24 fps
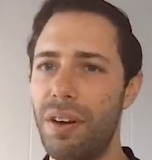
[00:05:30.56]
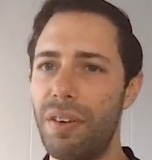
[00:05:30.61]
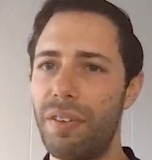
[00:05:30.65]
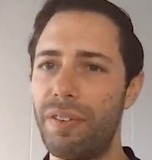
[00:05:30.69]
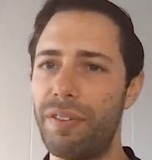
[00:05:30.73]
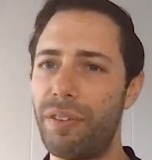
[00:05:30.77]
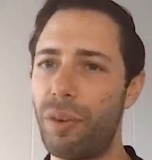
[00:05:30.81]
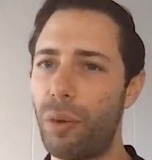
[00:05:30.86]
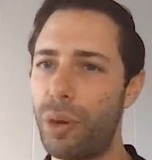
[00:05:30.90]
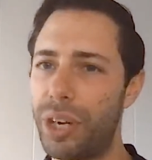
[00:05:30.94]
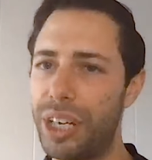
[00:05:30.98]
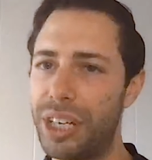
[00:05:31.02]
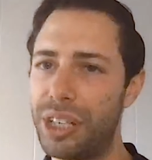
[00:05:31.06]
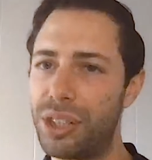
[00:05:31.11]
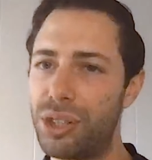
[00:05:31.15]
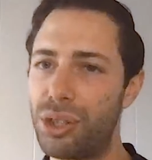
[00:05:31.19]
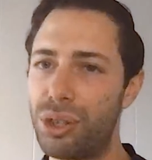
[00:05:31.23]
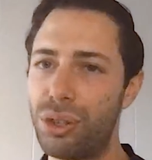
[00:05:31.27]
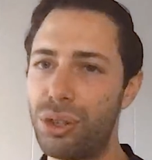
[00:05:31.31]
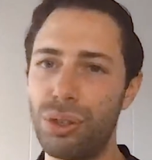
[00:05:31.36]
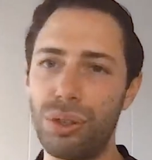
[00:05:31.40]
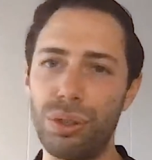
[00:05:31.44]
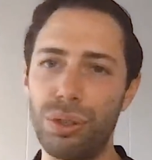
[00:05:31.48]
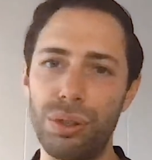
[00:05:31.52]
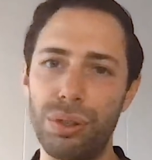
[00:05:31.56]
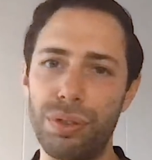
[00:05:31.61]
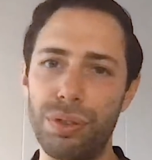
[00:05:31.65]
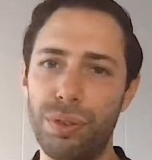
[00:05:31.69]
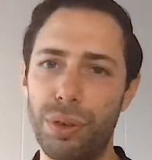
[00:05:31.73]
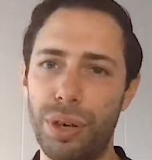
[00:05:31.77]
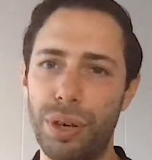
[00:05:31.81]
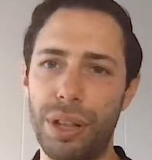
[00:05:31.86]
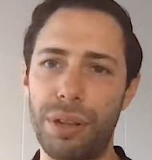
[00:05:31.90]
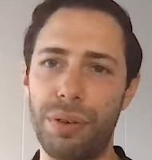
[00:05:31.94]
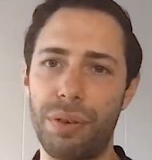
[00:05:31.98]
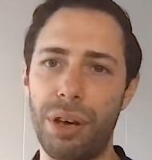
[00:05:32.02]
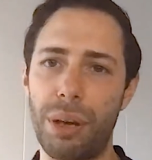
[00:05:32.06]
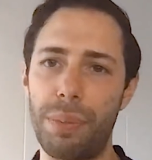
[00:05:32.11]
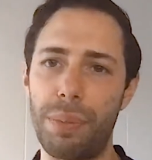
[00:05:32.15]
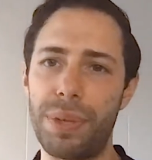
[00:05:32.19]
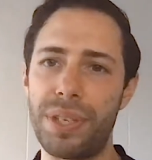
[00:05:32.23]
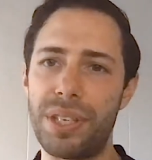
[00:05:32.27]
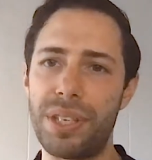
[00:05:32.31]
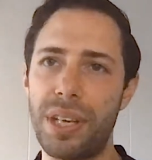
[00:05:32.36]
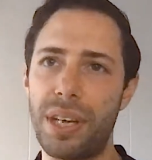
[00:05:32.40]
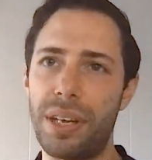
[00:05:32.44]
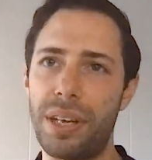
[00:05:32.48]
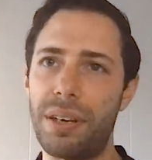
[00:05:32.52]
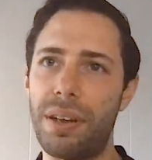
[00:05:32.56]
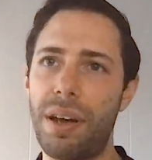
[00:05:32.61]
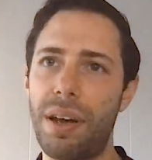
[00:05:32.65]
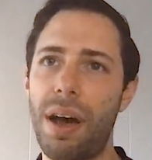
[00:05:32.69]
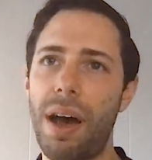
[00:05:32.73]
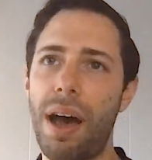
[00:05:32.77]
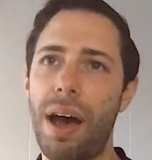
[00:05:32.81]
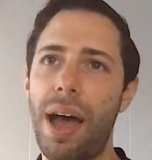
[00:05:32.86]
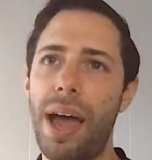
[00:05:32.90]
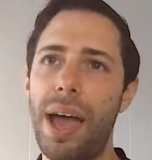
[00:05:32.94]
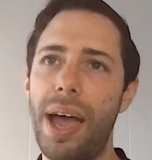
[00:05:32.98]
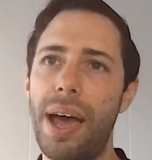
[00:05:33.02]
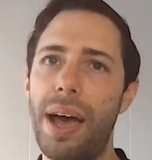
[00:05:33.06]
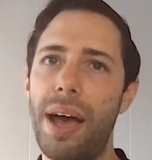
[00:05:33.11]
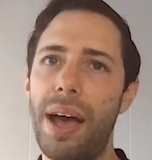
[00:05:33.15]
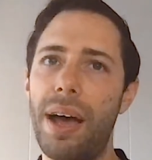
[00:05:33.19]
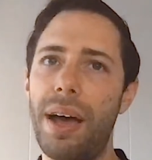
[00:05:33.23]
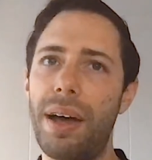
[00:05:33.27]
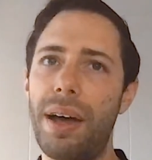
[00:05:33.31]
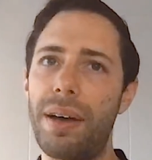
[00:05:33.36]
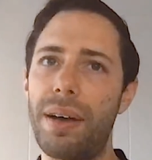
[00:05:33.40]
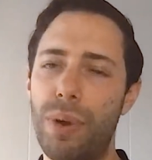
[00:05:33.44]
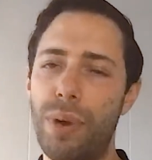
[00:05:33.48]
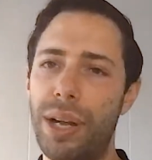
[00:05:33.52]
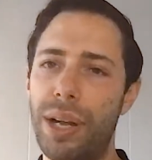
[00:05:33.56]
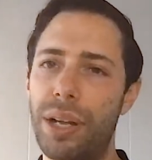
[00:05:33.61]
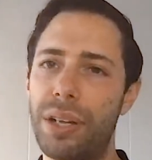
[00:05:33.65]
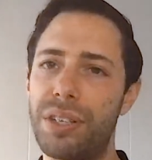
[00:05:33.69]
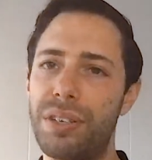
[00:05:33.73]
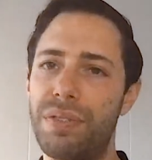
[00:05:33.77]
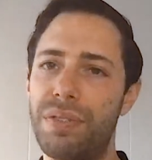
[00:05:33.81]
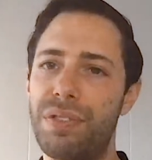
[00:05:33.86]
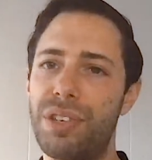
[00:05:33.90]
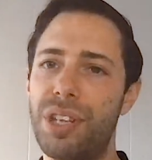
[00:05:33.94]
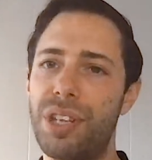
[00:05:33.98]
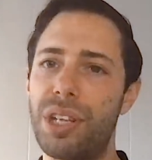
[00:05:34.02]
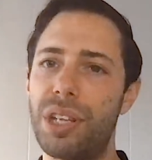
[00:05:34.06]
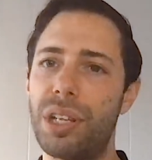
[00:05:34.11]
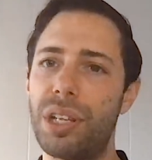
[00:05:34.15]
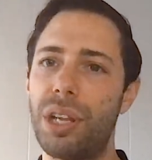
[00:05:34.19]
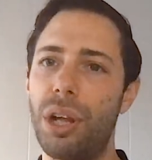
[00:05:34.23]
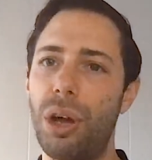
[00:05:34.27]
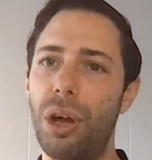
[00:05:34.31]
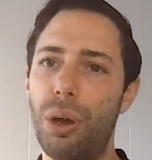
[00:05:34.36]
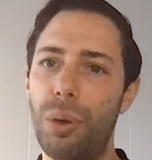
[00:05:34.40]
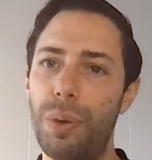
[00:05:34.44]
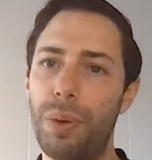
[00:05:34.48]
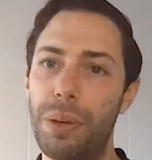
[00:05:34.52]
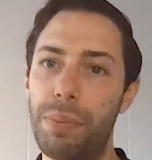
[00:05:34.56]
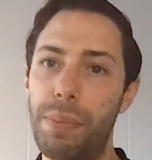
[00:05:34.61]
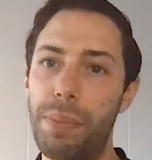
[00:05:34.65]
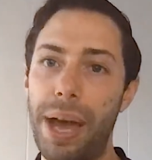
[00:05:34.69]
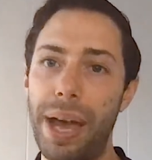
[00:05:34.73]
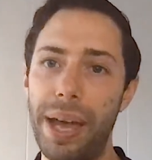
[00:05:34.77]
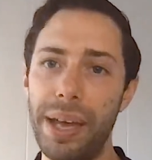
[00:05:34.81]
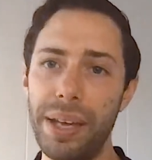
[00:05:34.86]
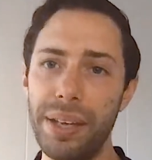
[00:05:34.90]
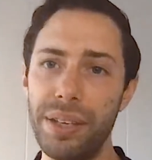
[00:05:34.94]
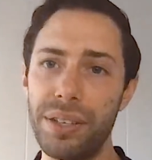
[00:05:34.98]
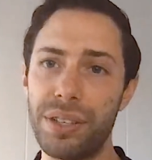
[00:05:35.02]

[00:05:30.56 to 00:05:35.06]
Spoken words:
42, 43% higher relative to the low in May.